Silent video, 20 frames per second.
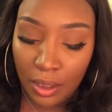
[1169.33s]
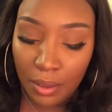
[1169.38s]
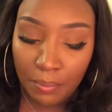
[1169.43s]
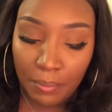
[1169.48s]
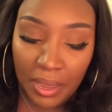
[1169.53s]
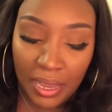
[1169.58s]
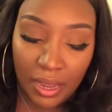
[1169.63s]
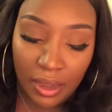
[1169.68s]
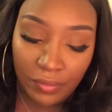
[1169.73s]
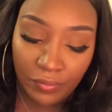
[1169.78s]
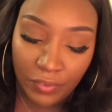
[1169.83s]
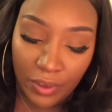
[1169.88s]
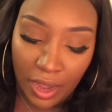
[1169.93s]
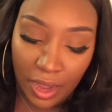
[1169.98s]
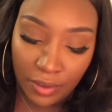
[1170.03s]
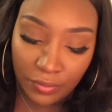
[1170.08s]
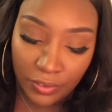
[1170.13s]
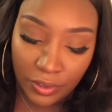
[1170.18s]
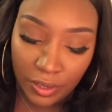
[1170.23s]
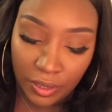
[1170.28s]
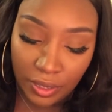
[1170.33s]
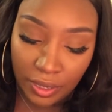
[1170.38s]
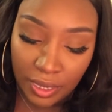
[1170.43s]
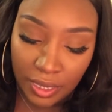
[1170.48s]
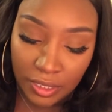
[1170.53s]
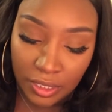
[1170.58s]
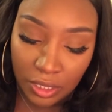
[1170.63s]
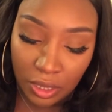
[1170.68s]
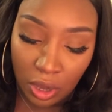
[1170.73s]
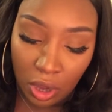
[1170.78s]
Makeup Forever.
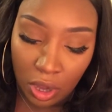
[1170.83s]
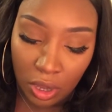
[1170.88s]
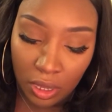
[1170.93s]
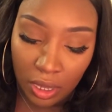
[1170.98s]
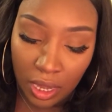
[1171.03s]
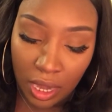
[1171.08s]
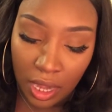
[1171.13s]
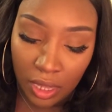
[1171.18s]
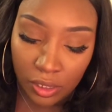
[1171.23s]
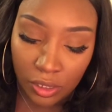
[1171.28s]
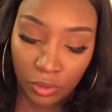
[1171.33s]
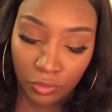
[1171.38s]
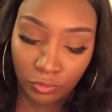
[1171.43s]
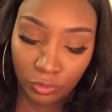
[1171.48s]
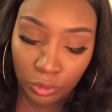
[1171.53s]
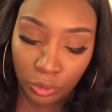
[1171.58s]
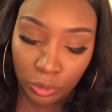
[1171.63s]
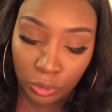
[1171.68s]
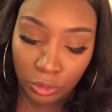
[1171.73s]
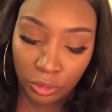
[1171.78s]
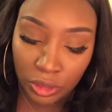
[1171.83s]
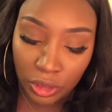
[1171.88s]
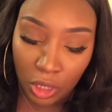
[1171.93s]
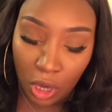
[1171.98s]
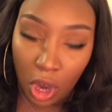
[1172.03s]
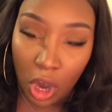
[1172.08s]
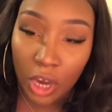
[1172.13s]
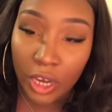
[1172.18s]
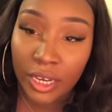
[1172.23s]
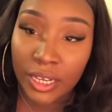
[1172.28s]
It's called Color Rouge
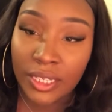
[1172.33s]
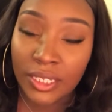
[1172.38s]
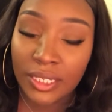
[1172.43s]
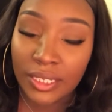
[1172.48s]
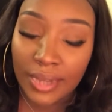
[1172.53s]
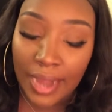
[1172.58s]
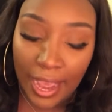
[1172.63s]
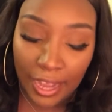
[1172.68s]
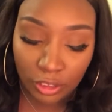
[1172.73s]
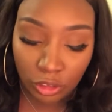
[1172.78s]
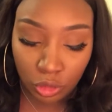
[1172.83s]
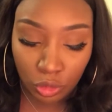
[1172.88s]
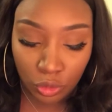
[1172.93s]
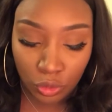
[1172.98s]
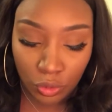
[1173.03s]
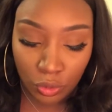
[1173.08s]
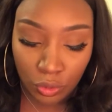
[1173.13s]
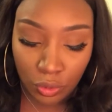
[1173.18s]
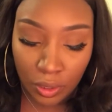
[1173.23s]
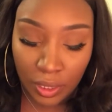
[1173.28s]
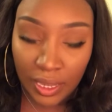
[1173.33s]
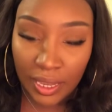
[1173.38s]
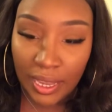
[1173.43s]
Artist Natural